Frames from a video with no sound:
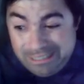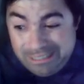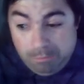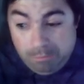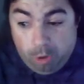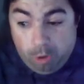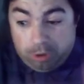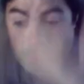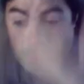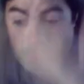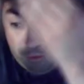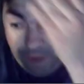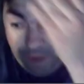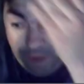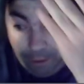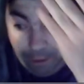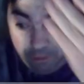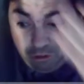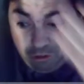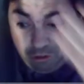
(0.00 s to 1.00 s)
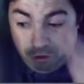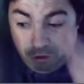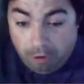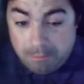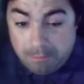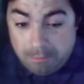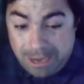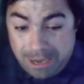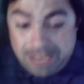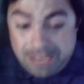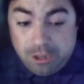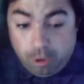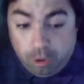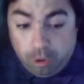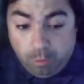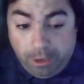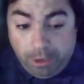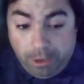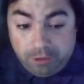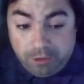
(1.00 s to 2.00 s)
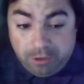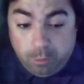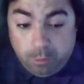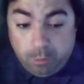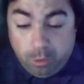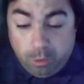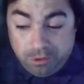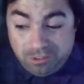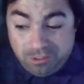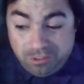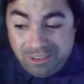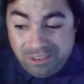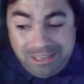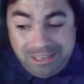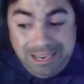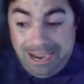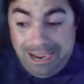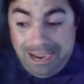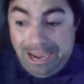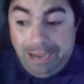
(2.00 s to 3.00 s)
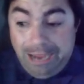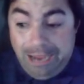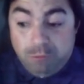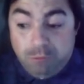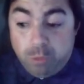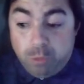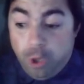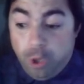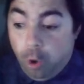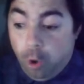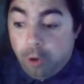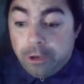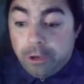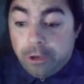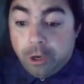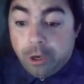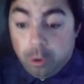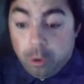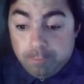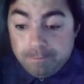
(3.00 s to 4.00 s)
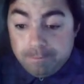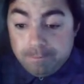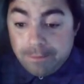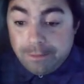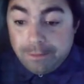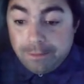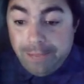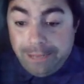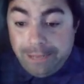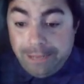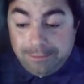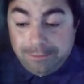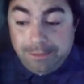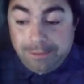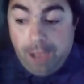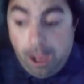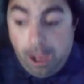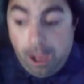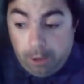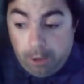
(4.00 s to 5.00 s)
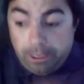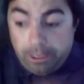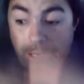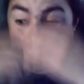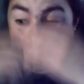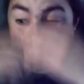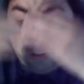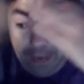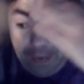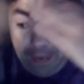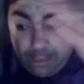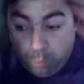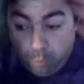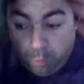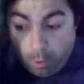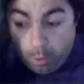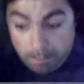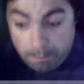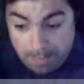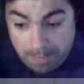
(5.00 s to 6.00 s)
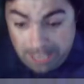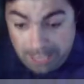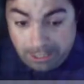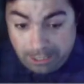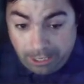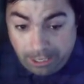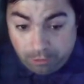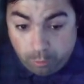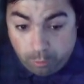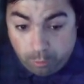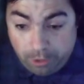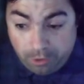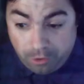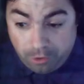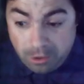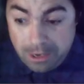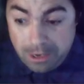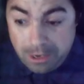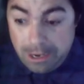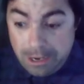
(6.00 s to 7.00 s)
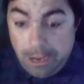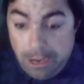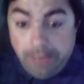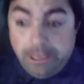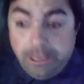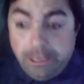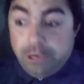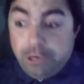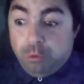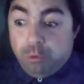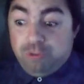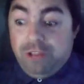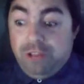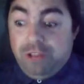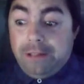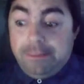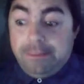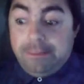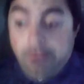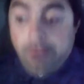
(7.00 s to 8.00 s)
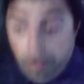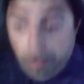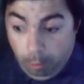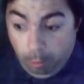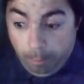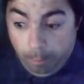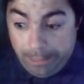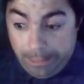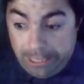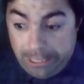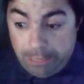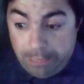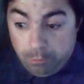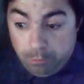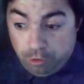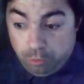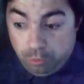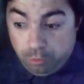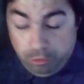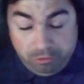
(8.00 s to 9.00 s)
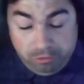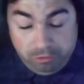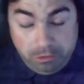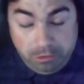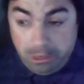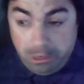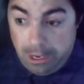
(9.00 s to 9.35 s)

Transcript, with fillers: multiple viruses are making their rounds at once. And we all know that the holidays had one peak last winter, and then there was that double peaking, which was